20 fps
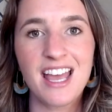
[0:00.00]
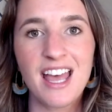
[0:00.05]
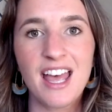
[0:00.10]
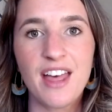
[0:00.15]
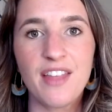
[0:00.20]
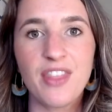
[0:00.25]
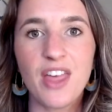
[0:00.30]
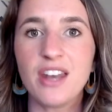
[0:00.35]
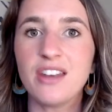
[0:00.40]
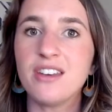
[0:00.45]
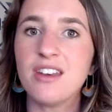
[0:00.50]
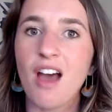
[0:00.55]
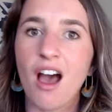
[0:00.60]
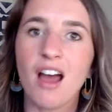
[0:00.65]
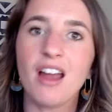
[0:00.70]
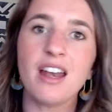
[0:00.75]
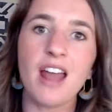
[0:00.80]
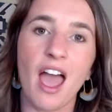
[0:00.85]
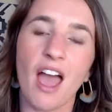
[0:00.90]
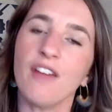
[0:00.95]
that
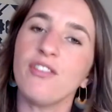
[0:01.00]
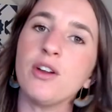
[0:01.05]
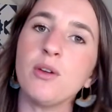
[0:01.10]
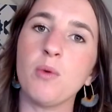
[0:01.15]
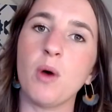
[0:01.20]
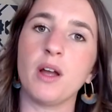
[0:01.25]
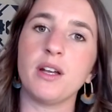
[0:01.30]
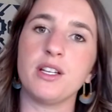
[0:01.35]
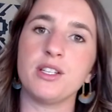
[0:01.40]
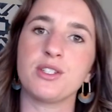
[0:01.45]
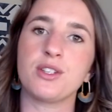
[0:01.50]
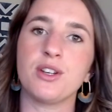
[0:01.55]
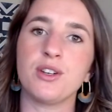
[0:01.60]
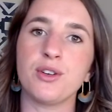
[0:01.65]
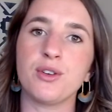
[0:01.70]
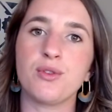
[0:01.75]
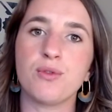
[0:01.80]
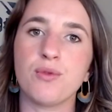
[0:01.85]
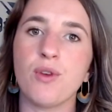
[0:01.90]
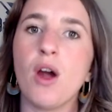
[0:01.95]
not everyone is going to
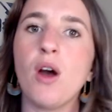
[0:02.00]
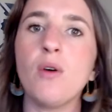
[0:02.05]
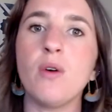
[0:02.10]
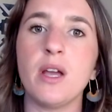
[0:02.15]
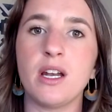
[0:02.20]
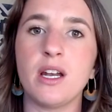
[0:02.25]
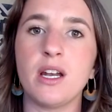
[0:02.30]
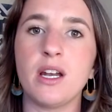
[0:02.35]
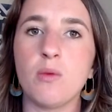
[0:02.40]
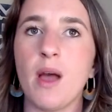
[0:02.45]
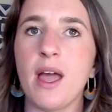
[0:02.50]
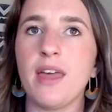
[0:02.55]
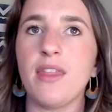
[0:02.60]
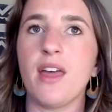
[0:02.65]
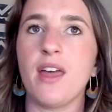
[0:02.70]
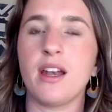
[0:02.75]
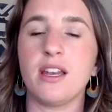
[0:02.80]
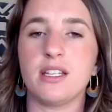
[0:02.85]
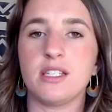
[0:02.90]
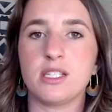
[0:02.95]
grow in a way
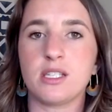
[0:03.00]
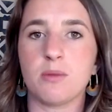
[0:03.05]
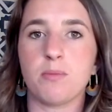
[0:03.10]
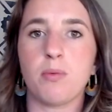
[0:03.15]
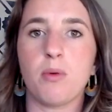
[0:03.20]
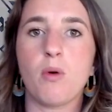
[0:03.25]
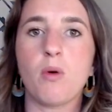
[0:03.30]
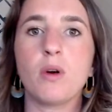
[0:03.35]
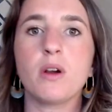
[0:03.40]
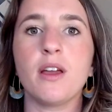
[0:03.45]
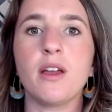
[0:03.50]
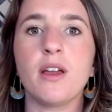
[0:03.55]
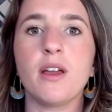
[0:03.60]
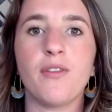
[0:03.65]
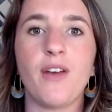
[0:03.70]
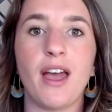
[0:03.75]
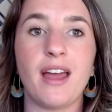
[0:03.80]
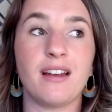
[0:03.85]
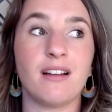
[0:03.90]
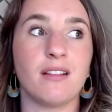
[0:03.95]
that is supportive
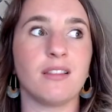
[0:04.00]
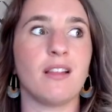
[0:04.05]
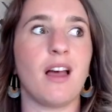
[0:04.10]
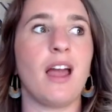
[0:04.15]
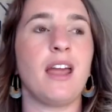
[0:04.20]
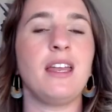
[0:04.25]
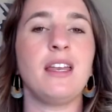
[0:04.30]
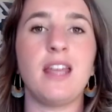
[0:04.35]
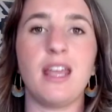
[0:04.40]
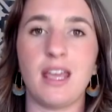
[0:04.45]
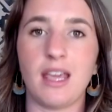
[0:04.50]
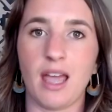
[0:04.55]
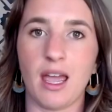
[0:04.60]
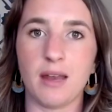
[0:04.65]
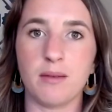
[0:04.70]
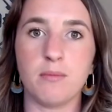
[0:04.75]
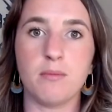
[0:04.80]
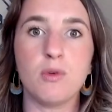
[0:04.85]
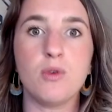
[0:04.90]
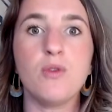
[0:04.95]
and aligning
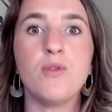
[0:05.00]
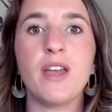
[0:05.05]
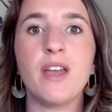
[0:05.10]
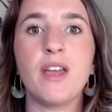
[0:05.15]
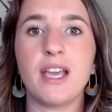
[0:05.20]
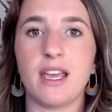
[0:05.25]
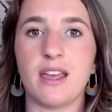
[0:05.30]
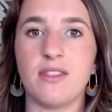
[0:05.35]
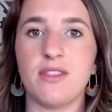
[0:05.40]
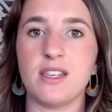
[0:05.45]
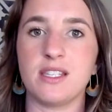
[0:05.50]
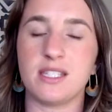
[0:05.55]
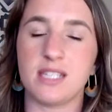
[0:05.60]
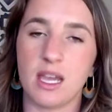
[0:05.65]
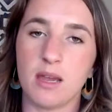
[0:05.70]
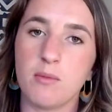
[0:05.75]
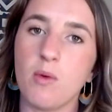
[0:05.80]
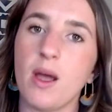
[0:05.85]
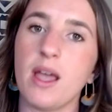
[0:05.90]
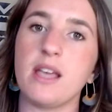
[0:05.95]
and moving in the
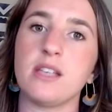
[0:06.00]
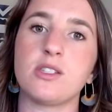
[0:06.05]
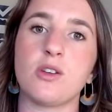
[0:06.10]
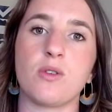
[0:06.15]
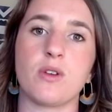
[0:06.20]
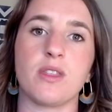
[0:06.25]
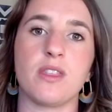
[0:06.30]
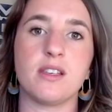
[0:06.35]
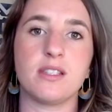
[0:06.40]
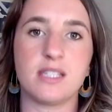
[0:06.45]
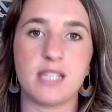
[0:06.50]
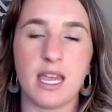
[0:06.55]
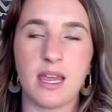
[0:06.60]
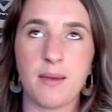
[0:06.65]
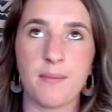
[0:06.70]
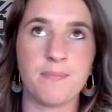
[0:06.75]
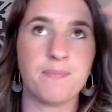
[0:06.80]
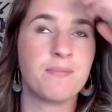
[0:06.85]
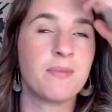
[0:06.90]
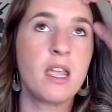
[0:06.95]
same ways or the
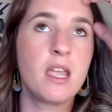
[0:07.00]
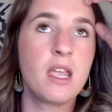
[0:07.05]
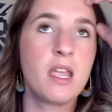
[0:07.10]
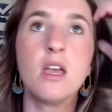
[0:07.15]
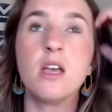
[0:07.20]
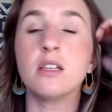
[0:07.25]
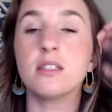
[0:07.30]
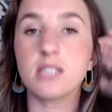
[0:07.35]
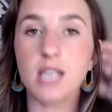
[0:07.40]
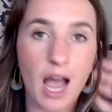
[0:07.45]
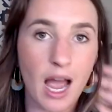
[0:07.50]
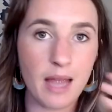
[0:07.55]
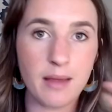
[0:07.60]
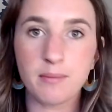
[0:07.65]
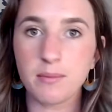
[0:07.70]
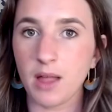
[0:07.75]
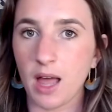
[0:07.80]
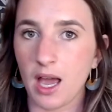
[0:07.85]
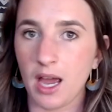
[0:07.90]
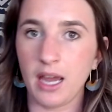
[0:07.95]
same
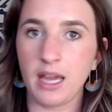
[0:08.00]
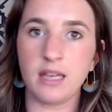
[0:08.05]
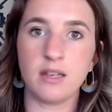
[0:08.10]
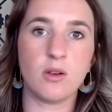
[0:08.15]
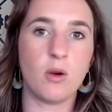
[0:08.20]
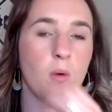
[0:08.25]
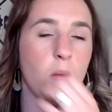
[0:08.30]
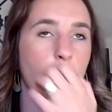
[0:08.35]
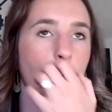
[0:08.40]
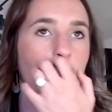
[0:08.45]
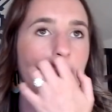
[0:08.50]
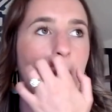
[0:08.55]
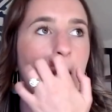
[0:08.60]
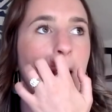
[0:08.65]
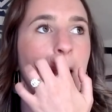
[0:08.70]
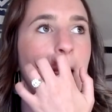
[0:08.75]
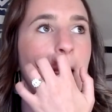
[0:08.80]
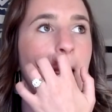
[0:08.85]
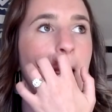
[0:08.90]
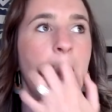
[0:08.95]
timeline
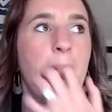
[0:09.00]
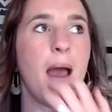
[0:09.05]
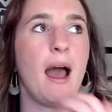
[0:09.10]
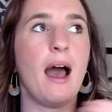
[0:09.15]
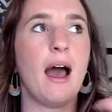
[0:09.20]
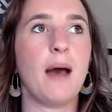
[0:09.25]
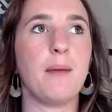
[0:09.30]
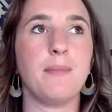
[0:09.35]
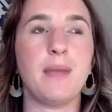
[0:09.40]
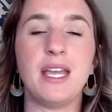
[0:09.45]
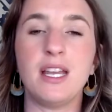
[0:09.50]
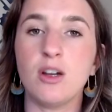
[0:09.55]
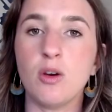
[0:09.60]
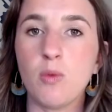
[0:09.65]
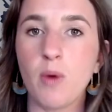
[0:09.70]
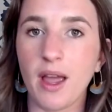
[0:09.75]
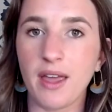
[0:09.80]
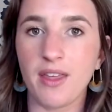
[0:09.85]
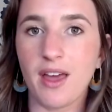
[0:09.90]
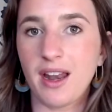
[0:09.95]
or in a
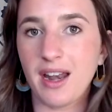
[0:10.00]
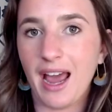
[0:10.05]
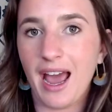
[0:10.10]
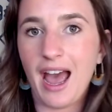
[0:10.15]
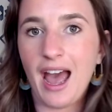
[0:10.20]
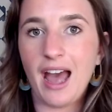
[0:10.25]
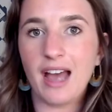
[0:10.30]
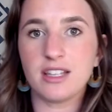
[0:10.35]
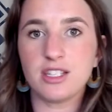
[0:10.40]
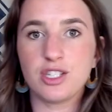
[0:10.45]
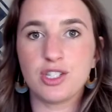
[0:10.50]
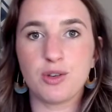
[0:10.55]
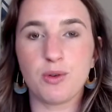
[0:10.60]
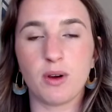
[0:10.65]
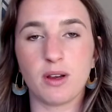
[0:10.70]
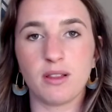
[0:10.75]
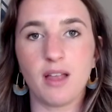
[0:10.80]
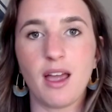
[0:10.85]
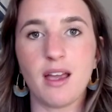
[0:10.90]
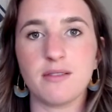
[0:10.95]
way that adds to
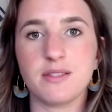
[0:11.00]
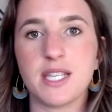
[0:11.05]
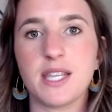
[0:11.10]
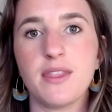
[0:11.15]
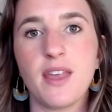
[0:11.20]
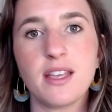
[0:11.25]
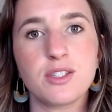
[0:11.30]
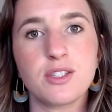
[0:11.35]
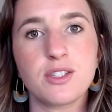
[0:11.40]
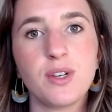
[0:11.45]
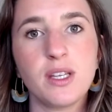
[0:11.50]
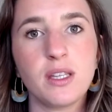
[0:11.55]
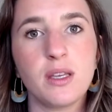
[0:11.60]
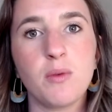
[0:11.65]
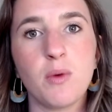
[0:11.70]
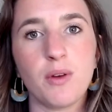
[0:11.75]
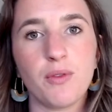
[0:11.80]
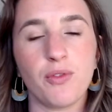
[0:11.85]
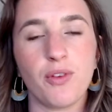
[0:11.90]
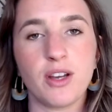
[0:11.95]
our lives. And that's really
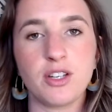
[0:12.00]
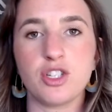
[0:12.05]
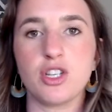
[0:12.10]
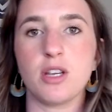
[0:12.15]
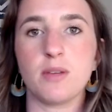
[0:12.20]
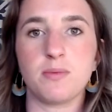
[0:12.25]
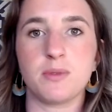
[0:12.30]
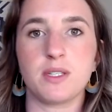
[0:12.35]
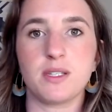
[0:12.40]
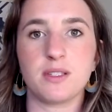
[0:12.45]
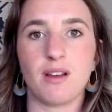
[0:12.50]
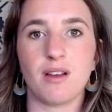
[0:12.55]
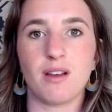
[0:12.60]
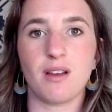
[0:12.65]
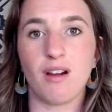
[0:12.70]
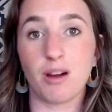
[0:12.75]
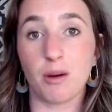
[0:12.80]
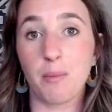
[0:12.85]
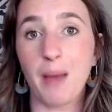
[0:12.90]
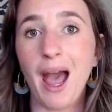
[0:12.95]
what friendships
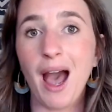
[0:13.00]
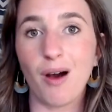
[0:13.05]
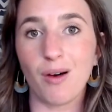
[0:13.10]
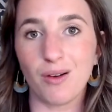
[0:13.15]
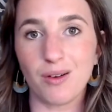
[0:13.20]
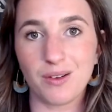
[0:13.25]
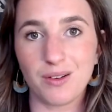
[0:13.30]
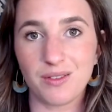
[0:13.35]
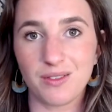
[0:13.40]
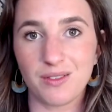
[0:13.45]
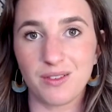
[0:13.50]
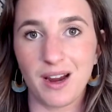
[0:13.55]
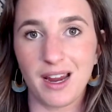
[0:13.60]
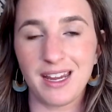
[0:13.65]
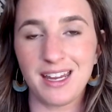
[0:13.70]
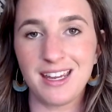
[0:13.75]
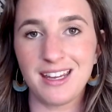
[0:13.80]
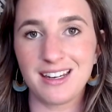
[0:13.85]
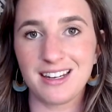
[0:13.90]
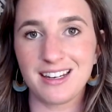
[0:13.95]
are about, right?